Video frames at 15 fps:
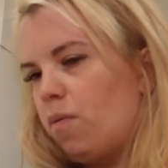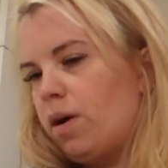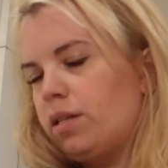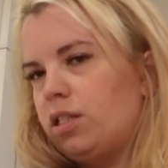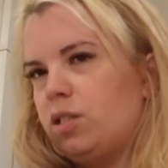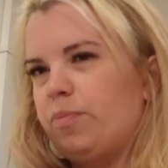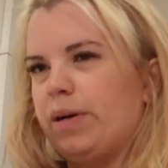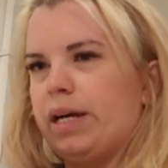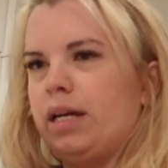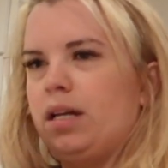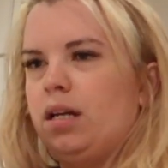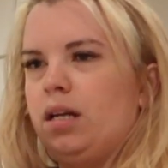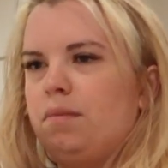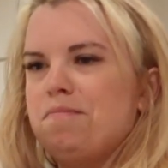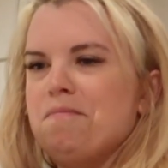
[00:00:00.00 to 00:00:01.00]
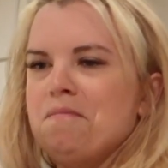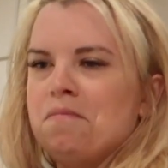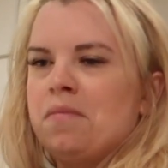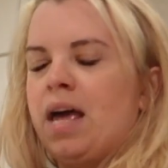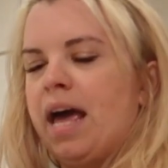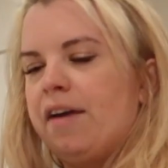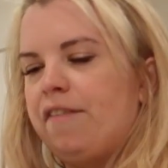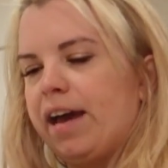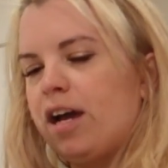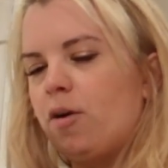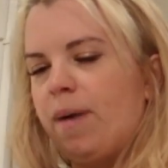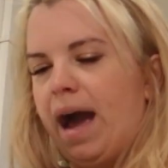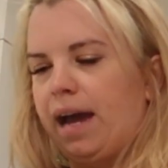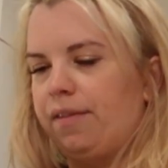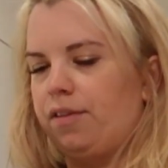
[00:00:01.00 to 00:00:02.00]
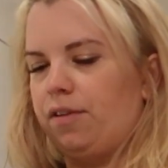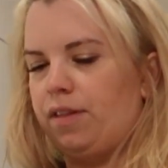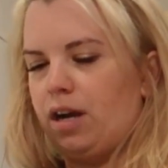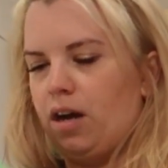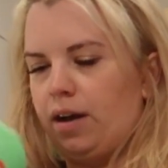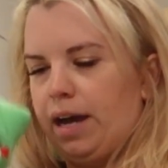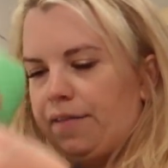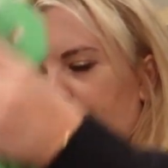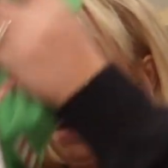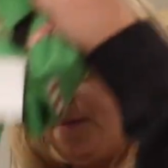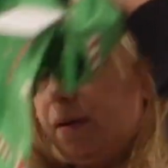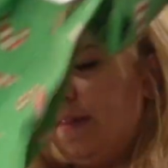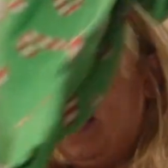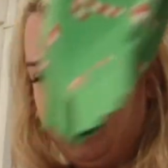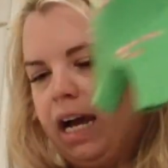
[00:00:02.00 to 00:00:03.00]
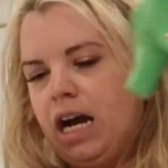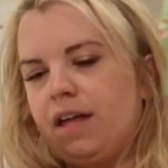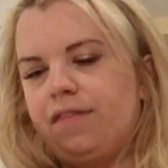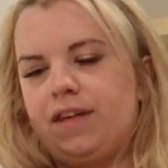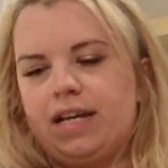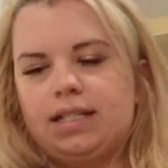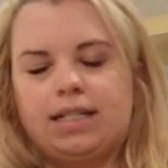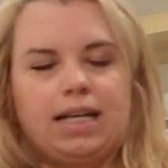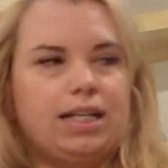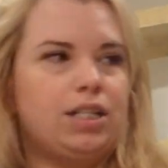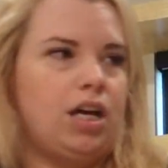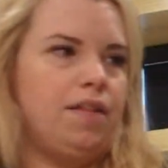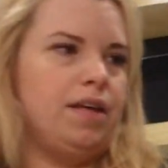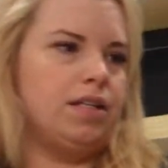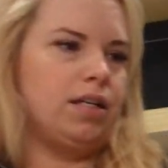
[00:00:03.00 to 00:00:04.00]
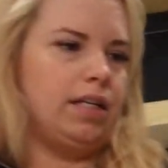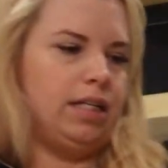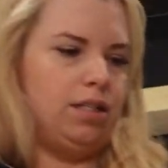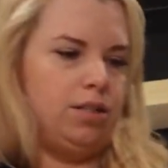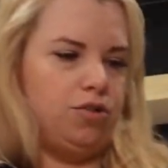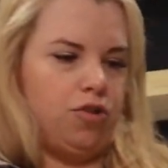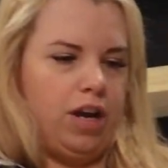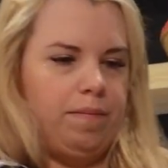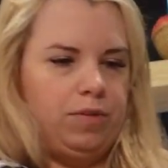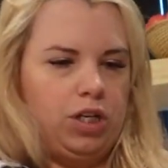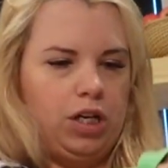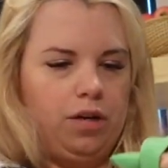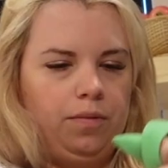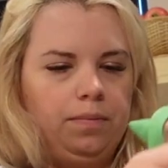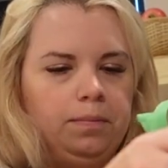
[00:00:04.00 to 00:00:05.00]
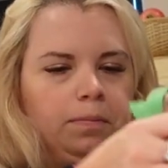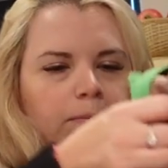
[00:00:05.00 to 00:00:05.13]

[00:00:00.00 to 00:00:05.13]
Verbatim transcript: ones, but If I go back in there, I'll get them. And then I got this, because I saw this on Instagram too,